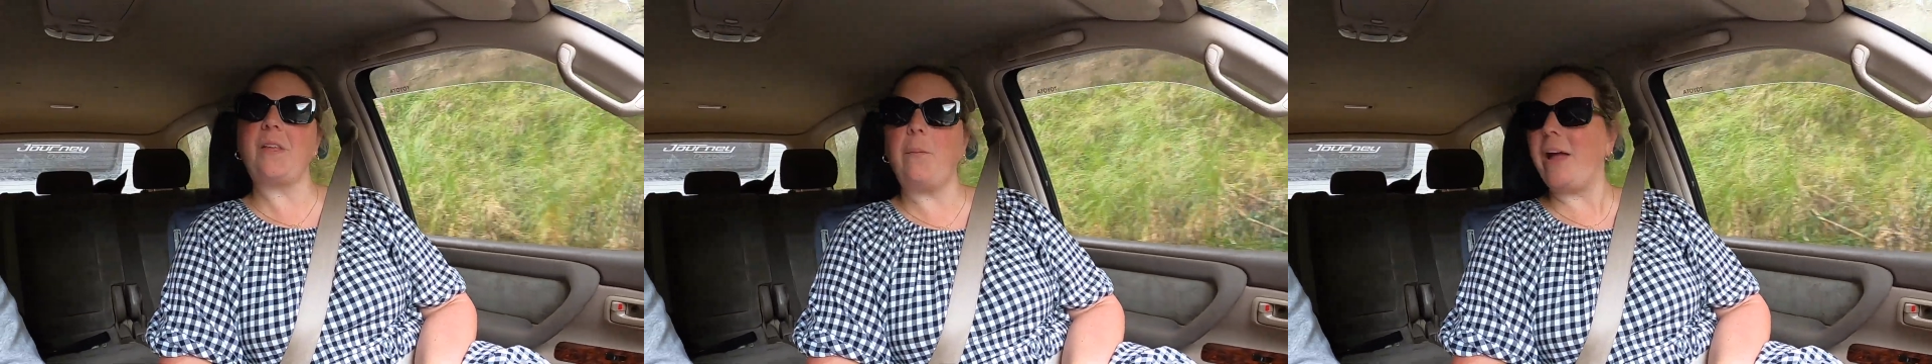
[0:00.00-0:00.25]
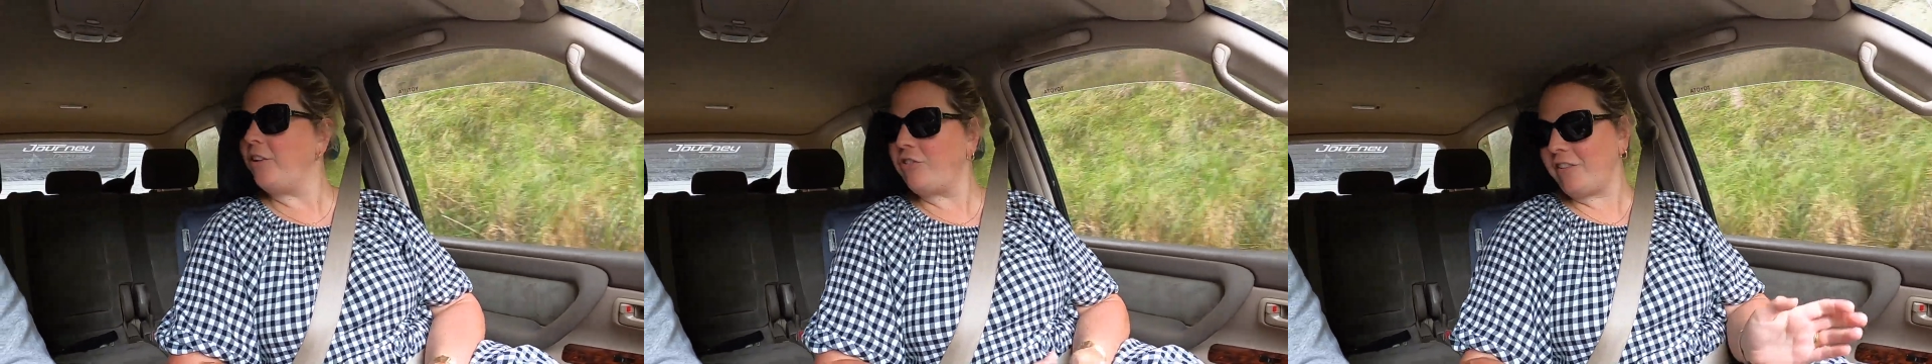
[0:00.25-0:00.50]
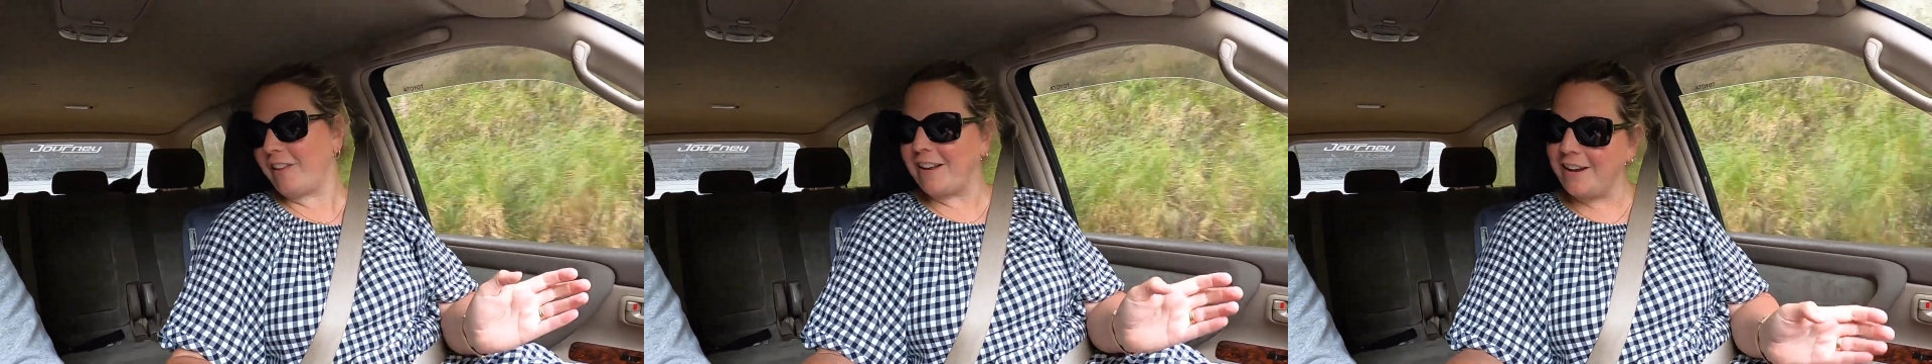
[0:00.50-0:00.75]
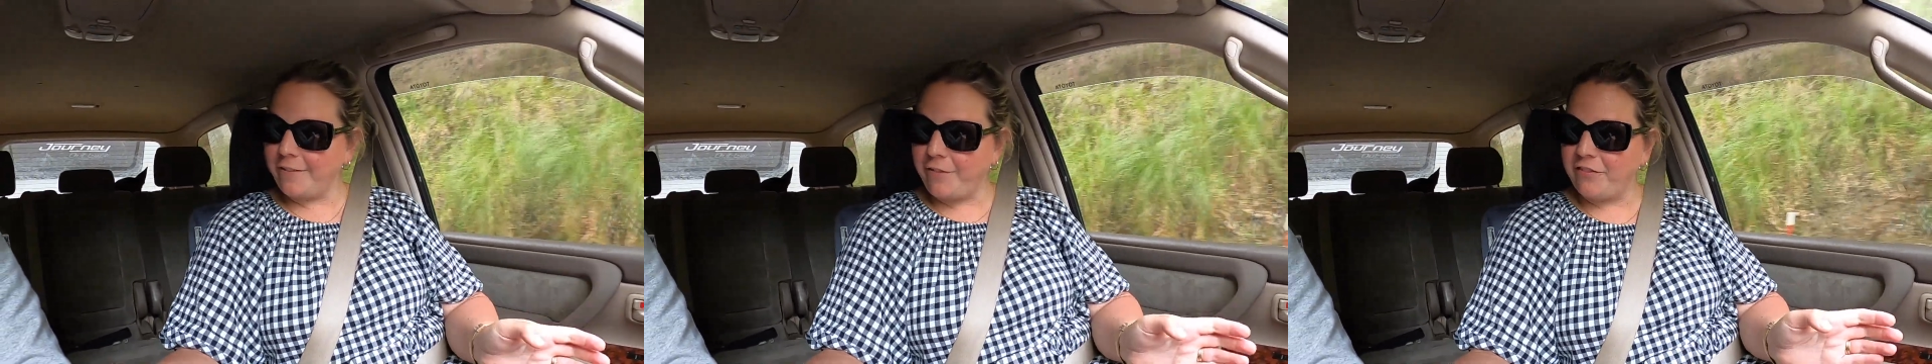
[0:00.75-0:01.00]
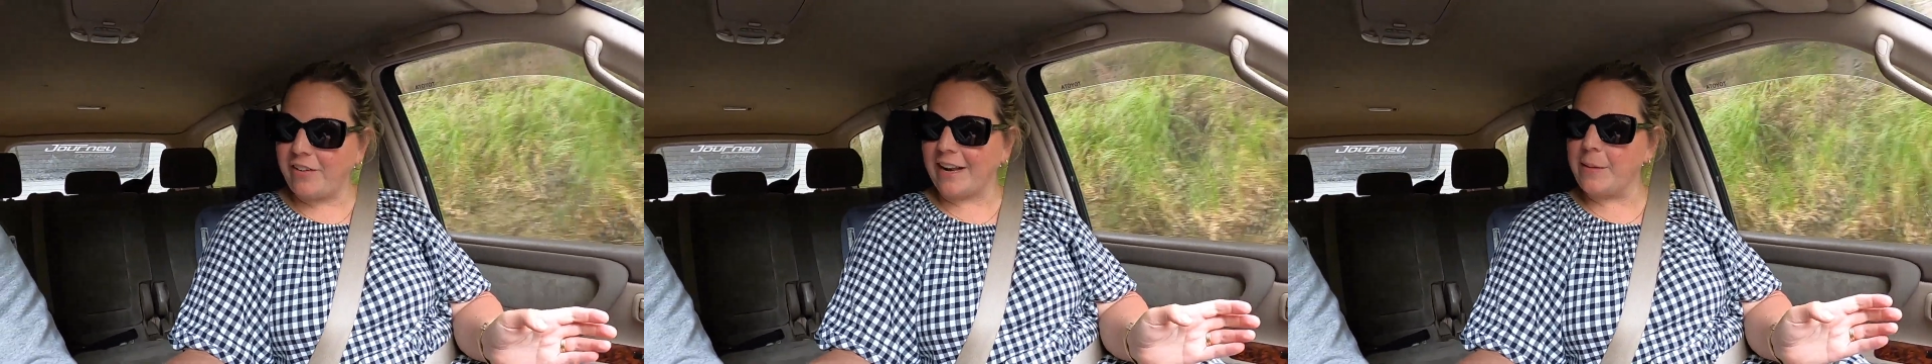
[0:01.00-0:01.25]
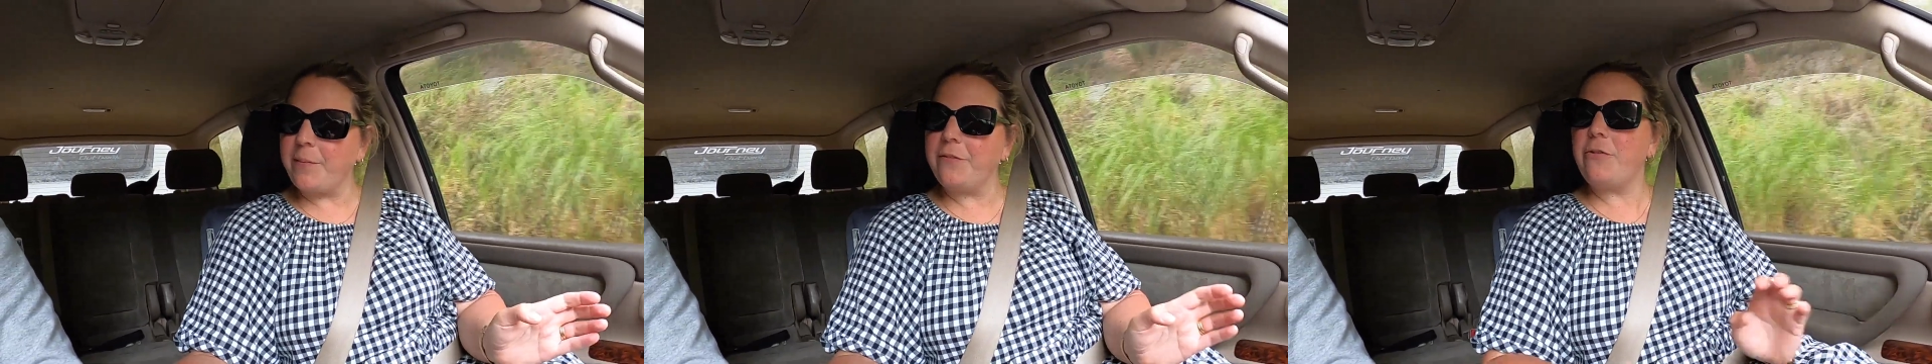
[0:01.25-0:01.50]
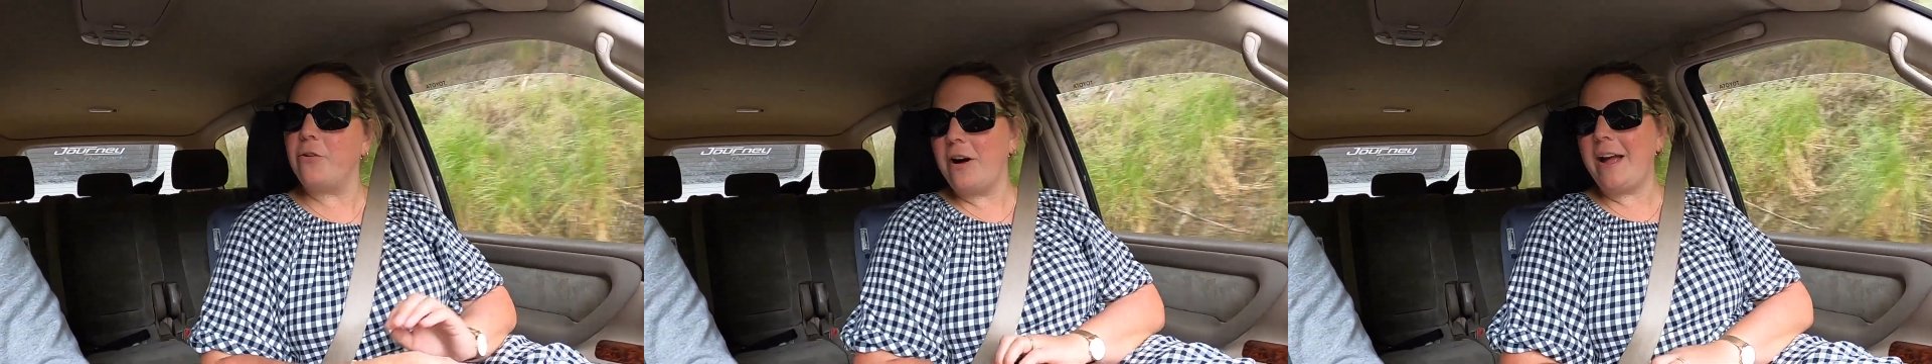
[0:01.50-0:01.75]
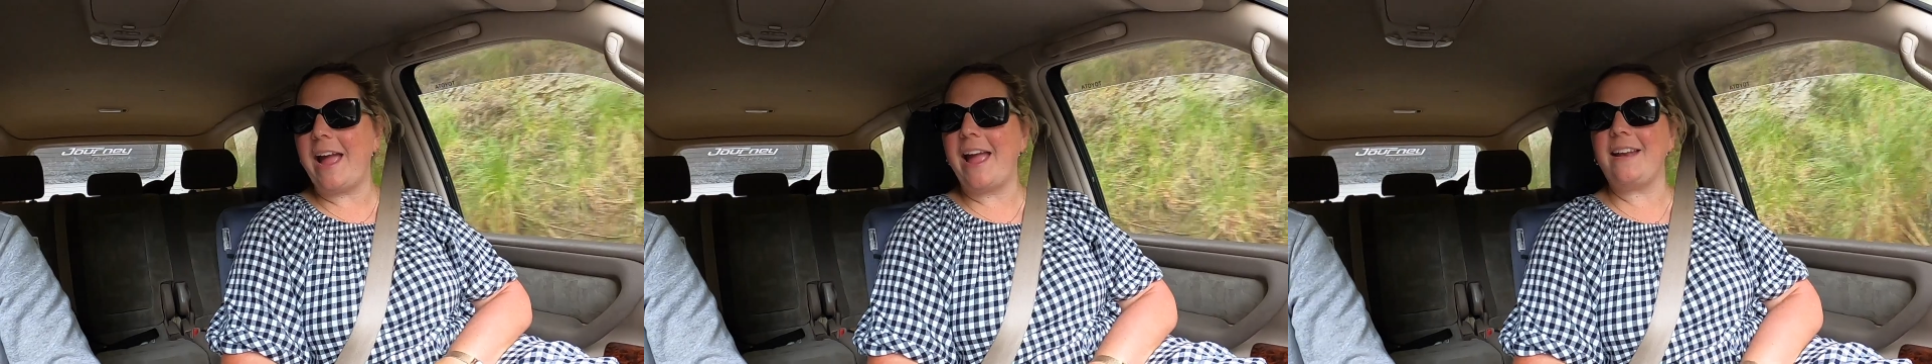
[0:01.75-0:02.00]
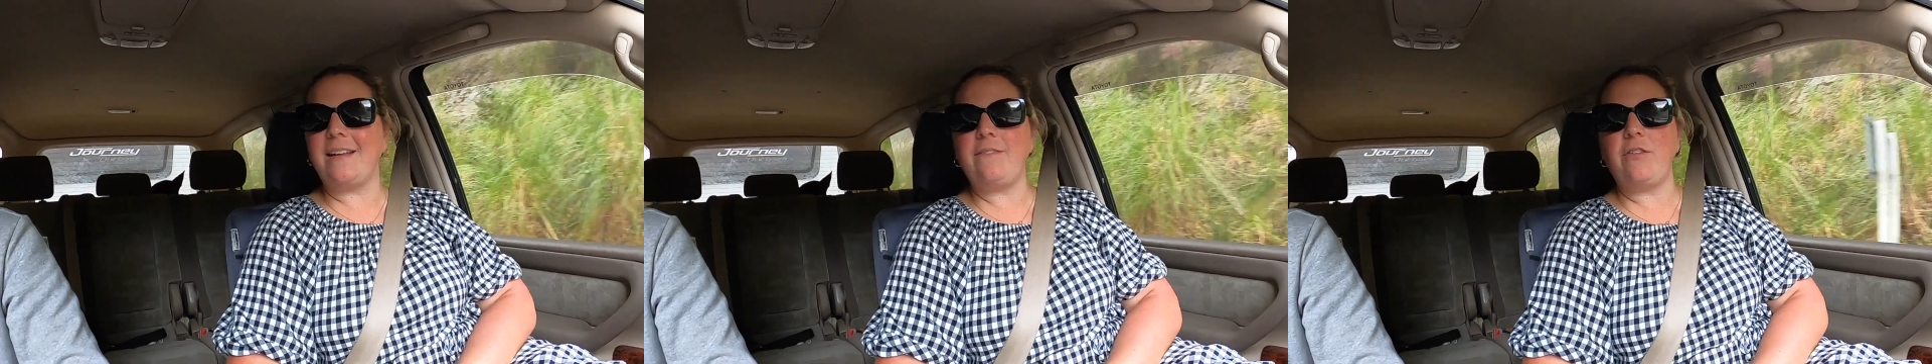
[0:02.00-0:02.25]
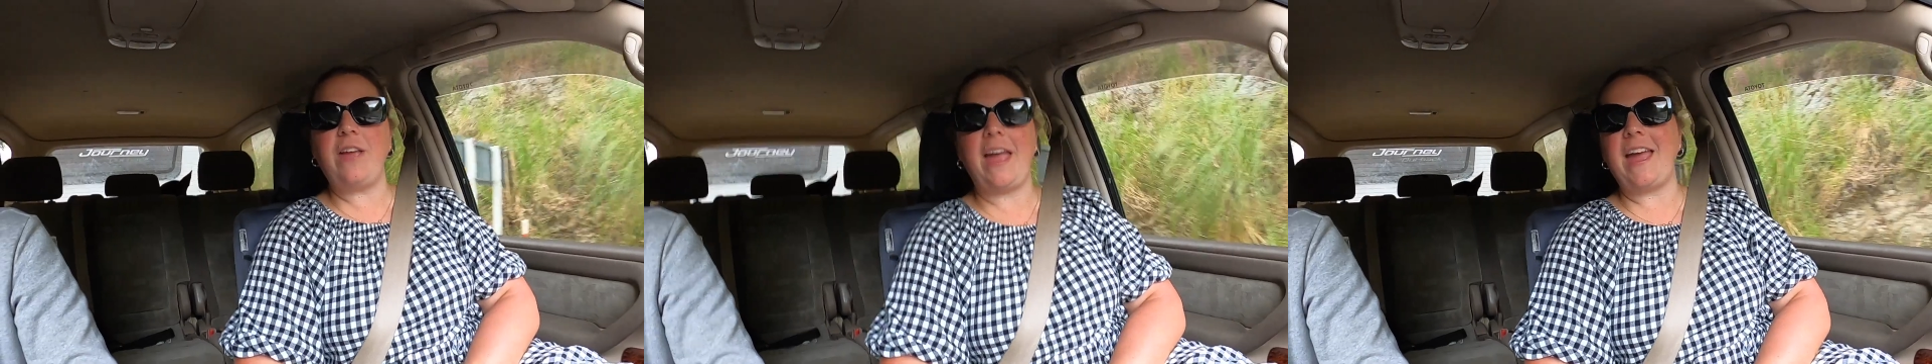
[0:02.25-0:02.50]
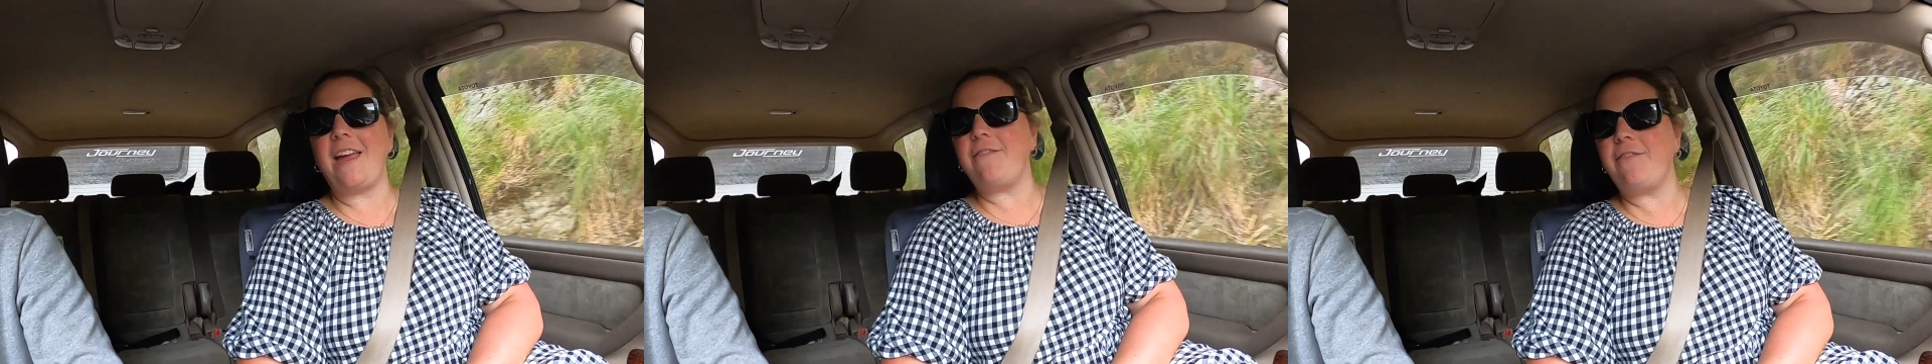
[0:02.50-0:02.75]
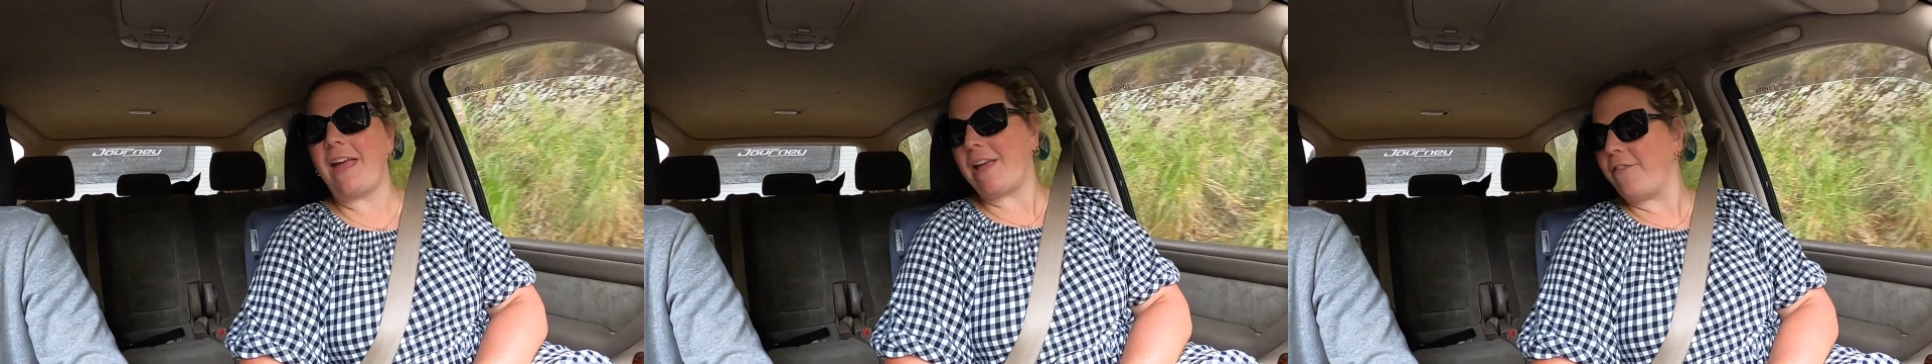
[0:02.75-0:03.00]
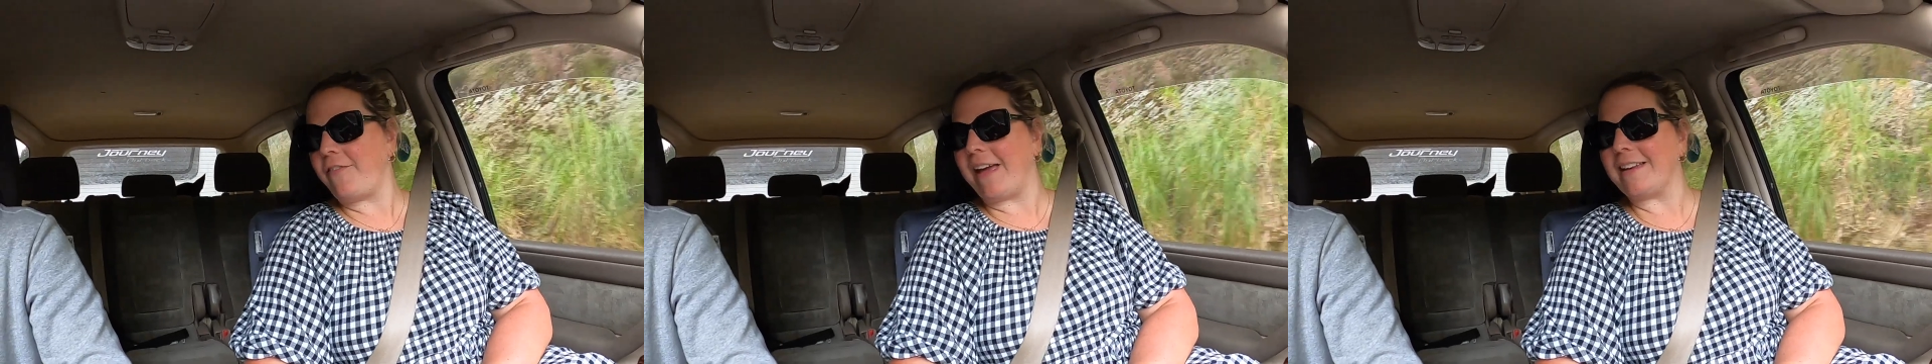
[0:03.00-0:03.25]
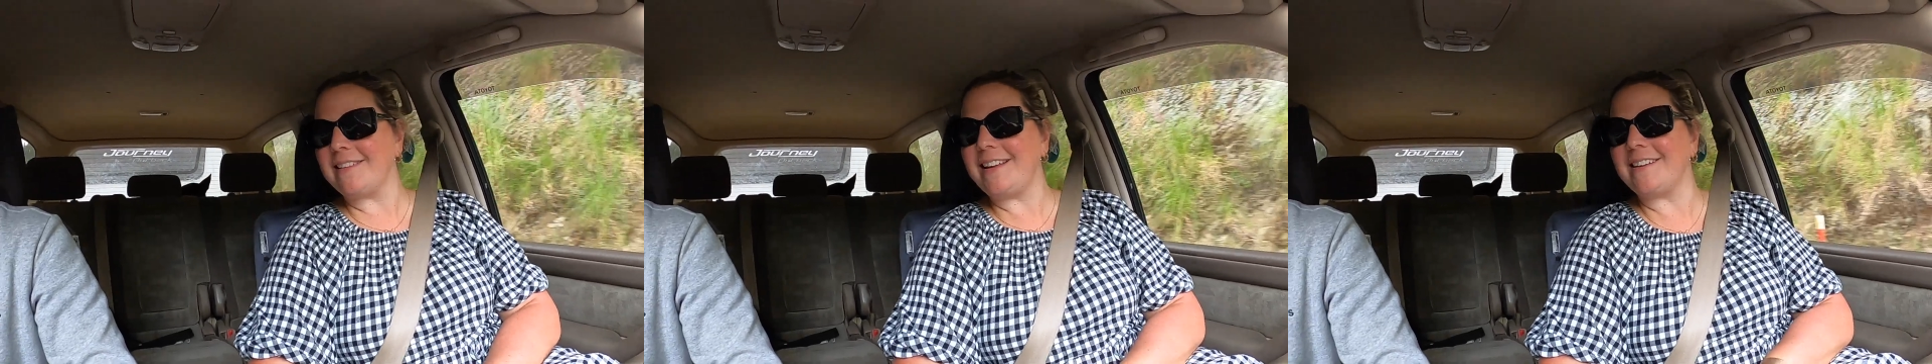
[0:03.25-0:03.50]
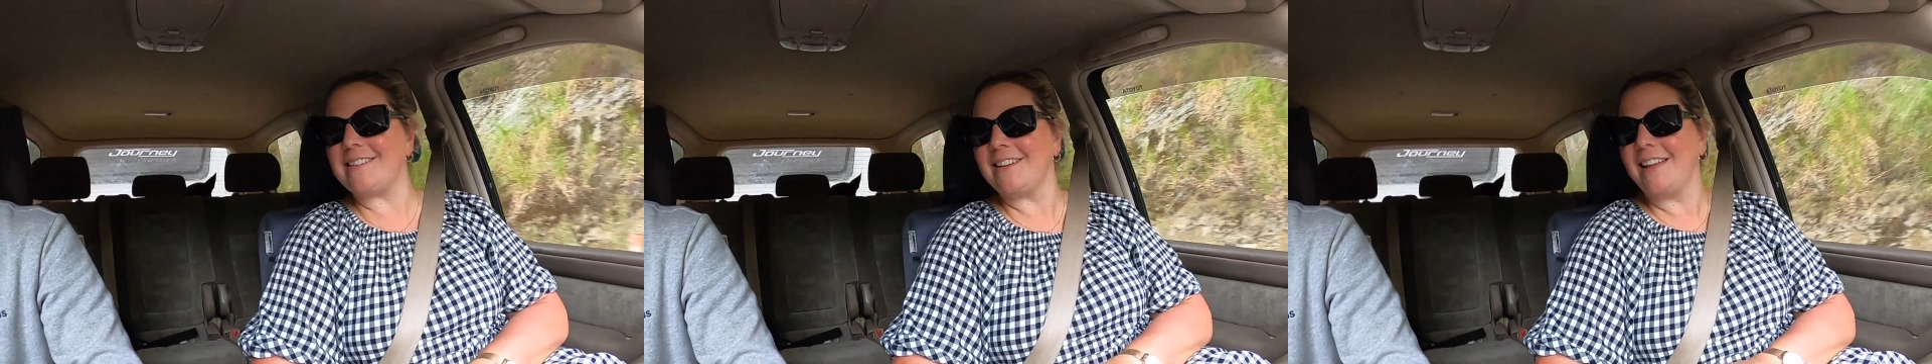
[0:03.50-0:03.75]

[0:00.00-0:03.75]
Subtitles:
We're interested in if you've done it before, and if you have, how you found it.